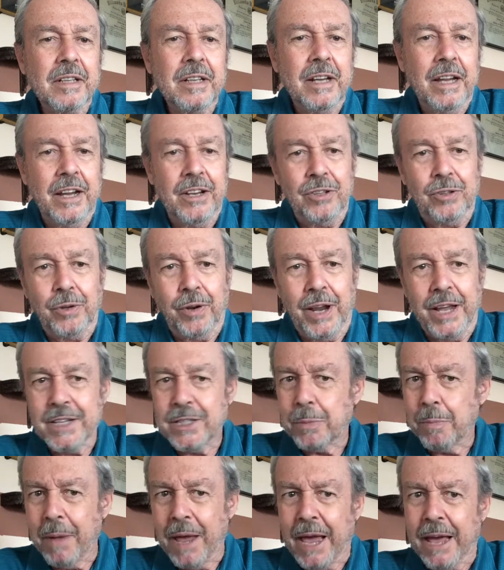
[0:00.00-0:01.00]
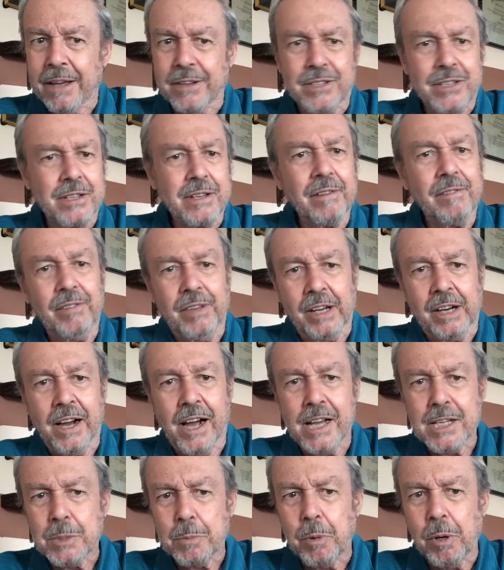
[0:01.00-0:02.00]
In today's Mass, the
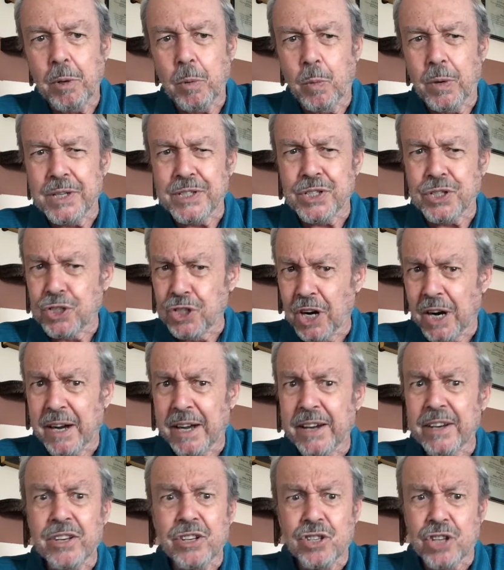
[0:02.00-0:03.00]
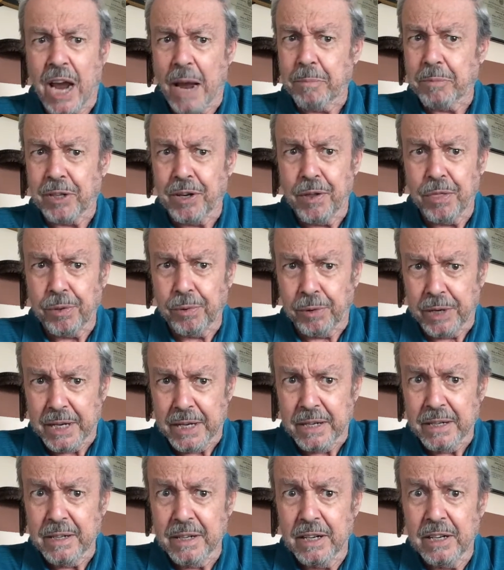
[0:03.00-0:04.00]
Gospel was John chapter
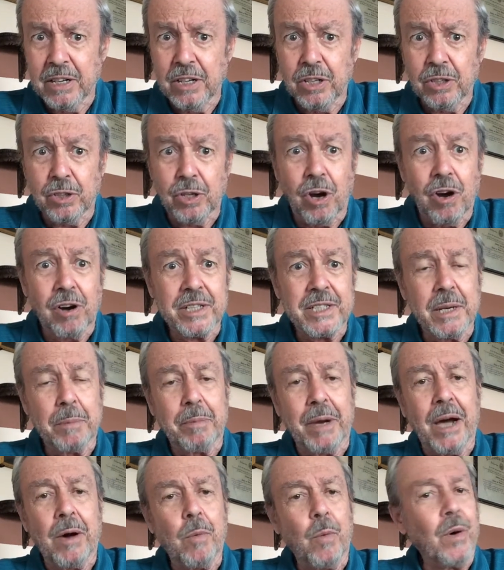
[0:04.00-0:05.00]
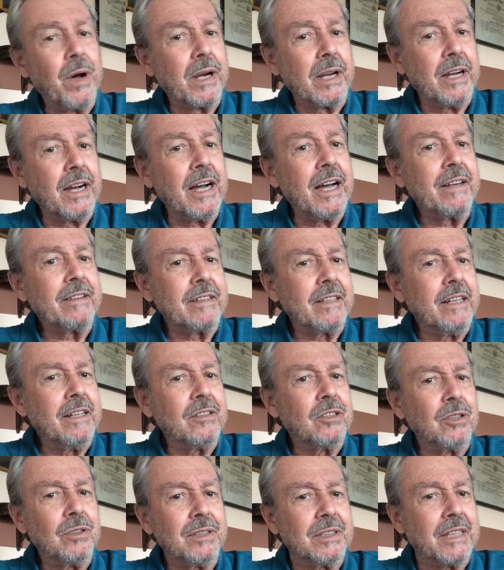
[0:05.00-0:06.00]
3, talks about what God did
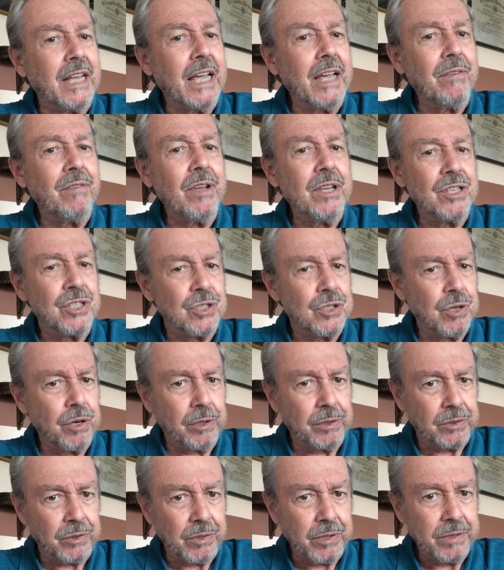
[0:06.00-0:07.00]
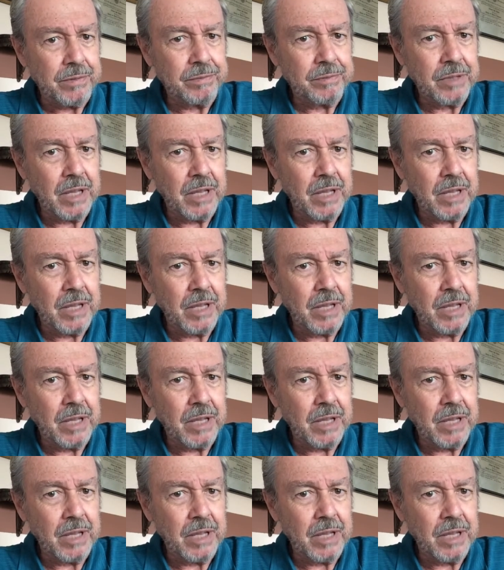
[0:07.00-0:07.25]
to save His children.